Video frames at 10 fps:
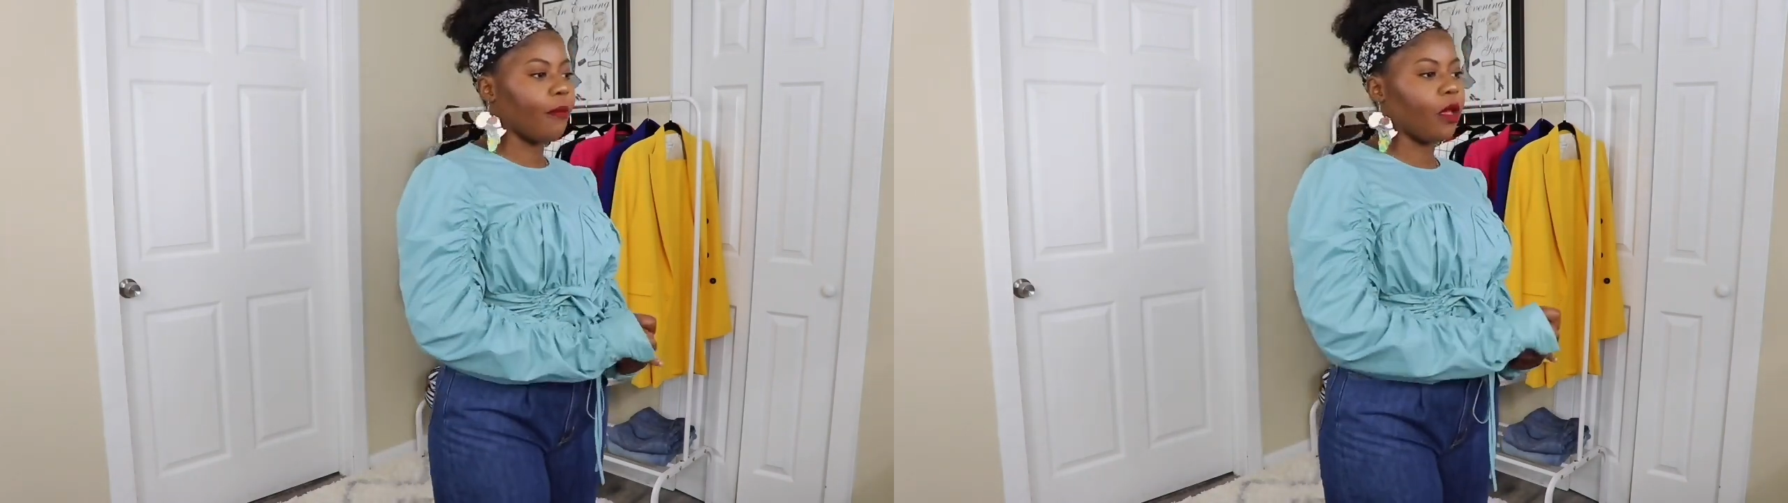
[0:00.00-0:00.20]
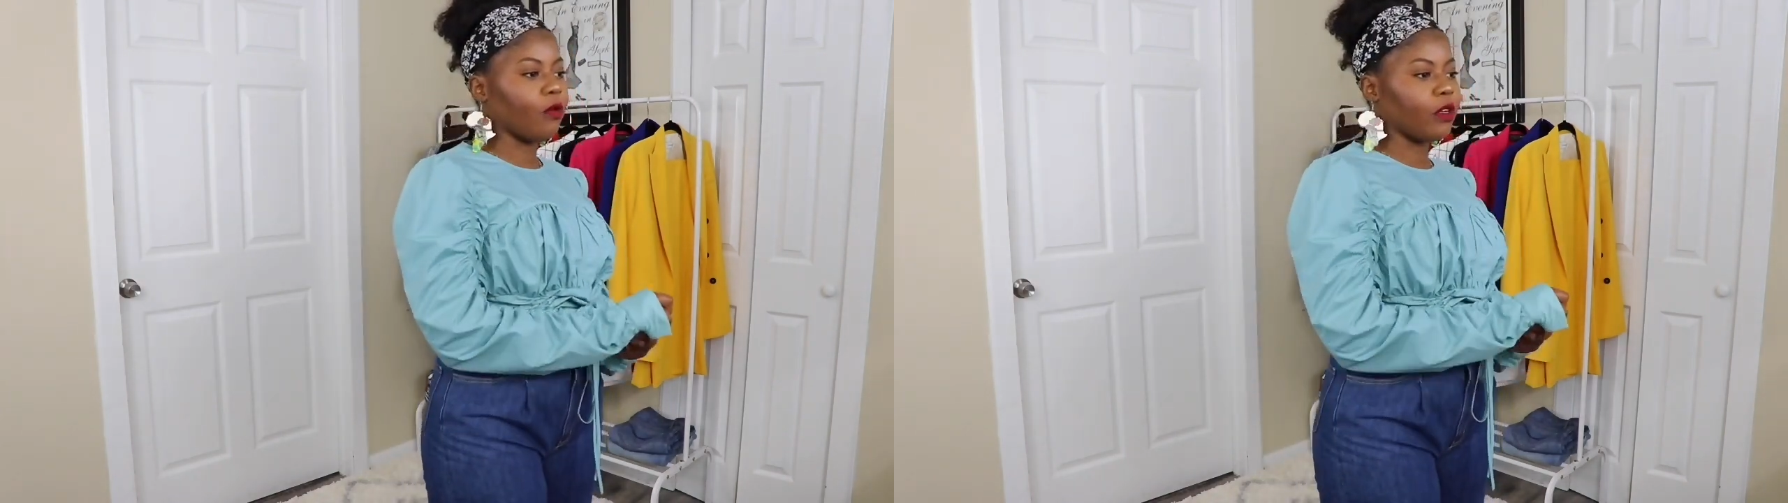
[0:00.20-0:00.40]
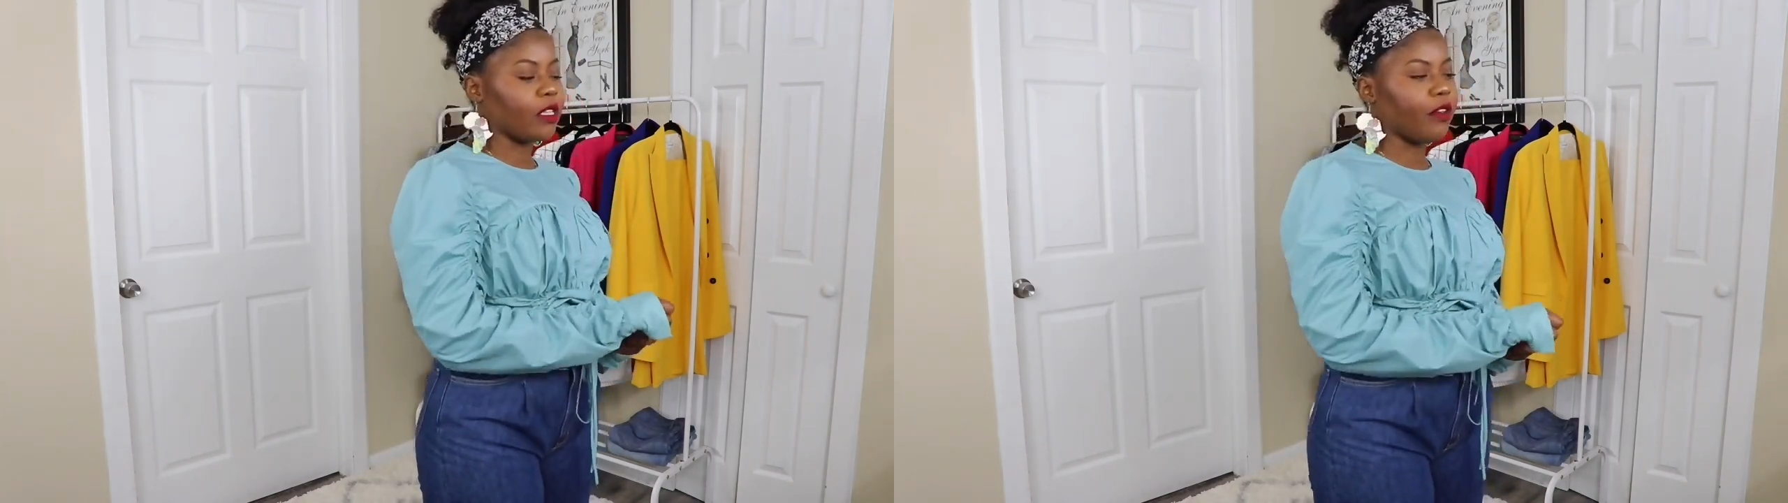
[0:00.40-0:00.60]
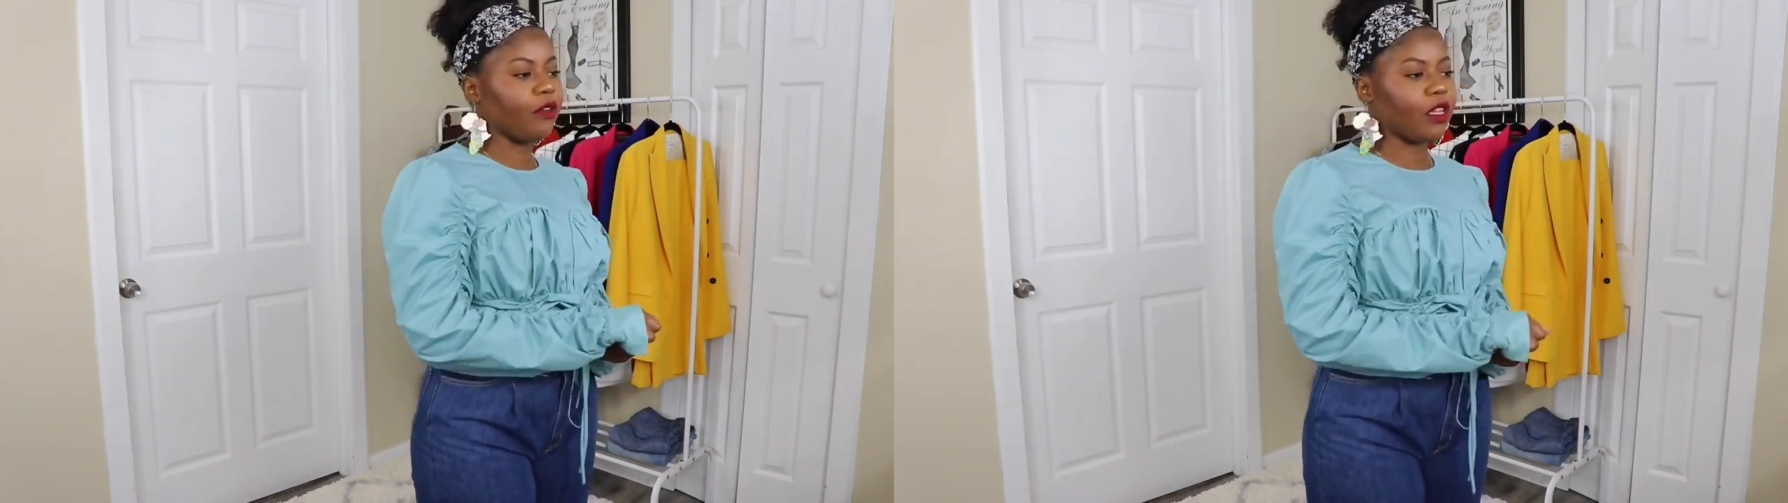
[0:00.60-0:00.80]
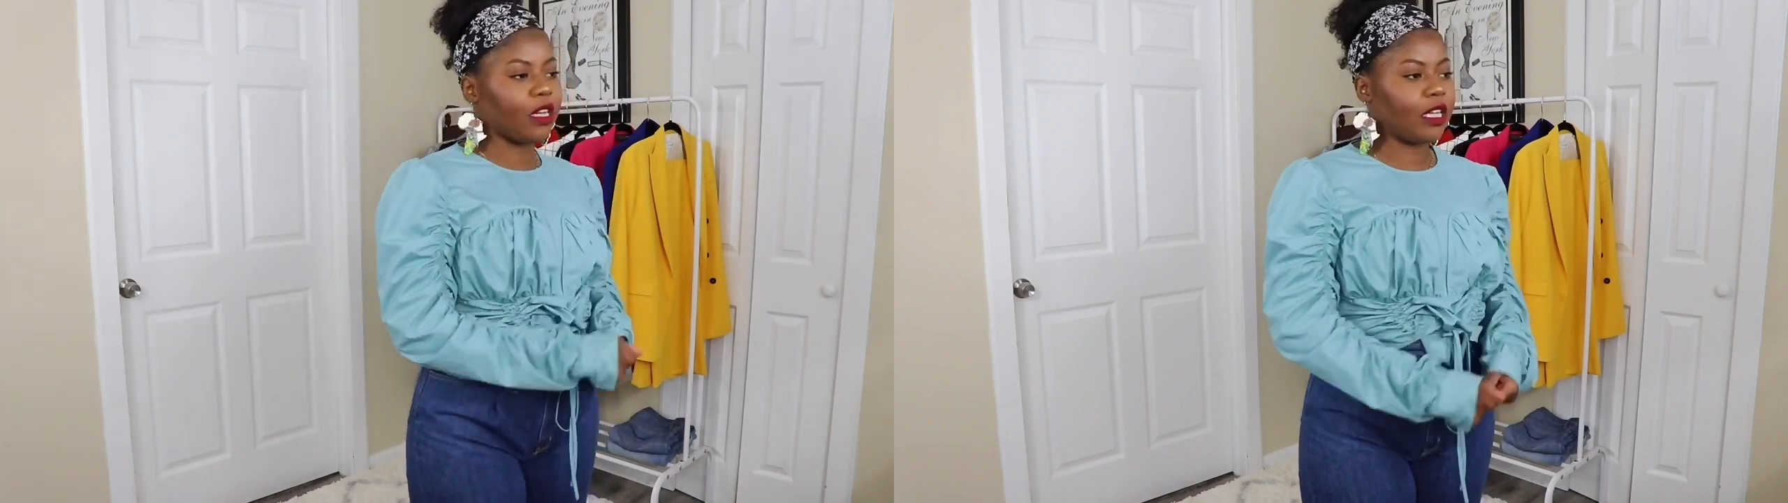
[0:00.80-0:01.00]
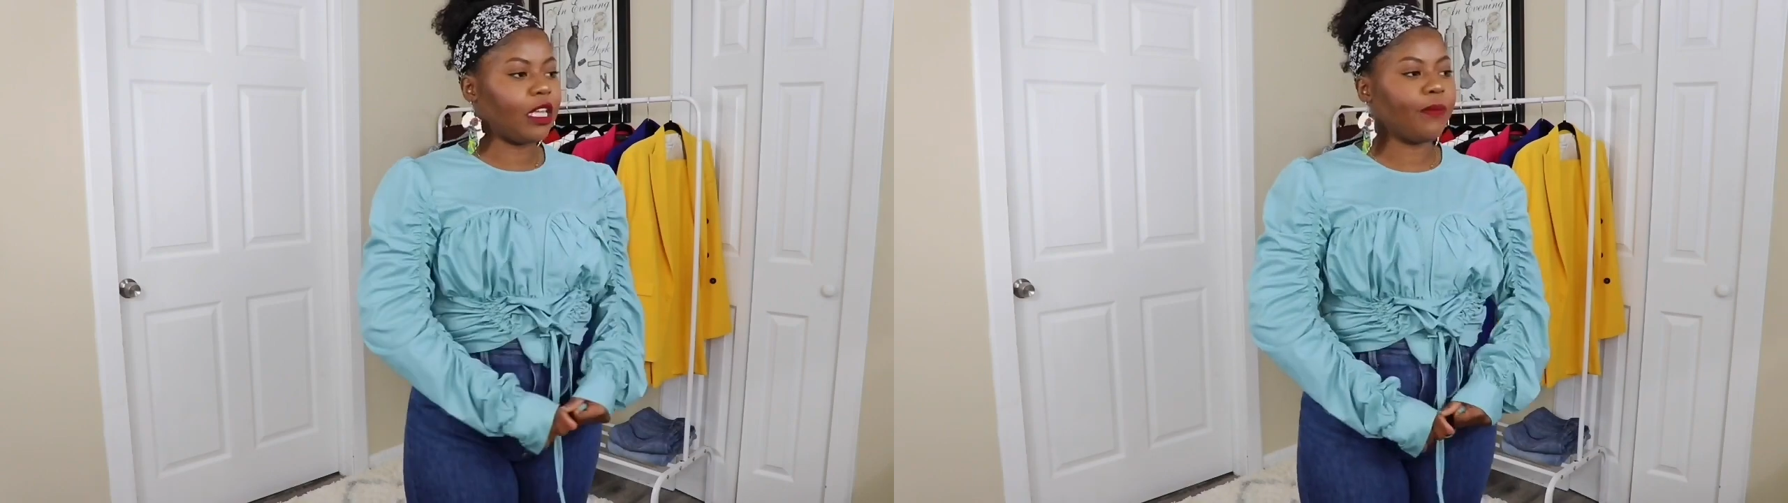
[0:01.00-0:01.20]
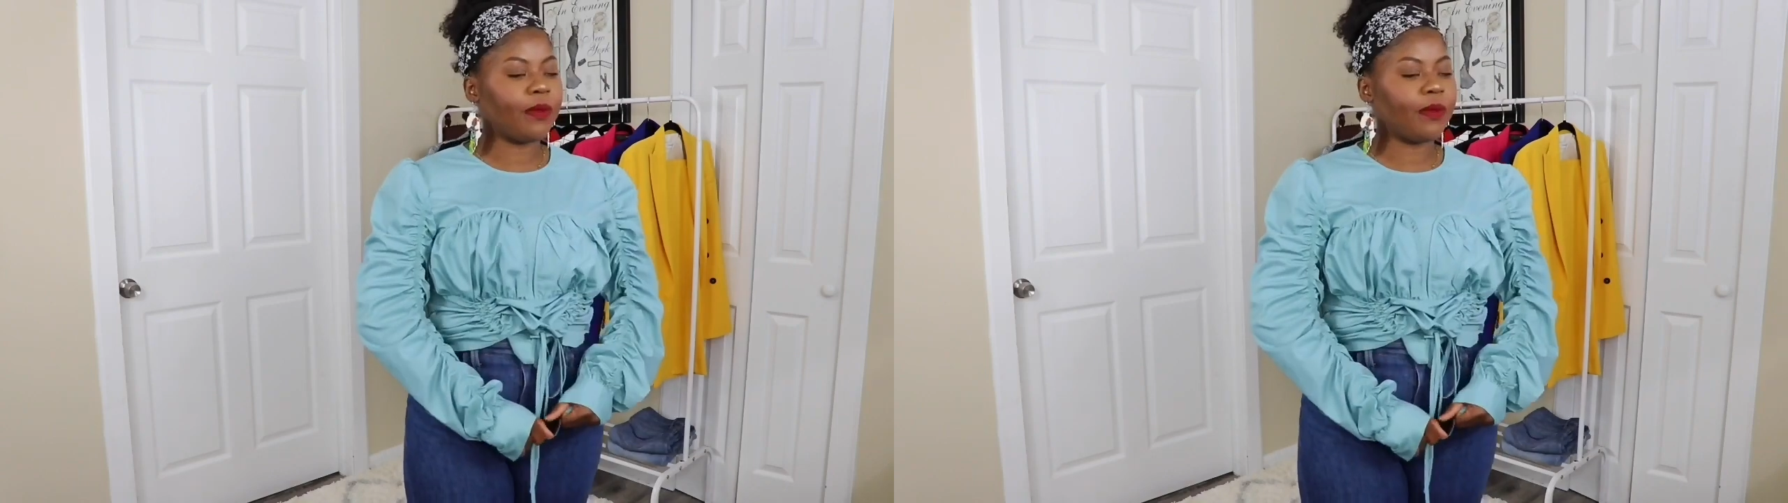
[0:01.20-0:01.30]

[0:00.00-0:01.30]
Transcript: And we're definitely going to keep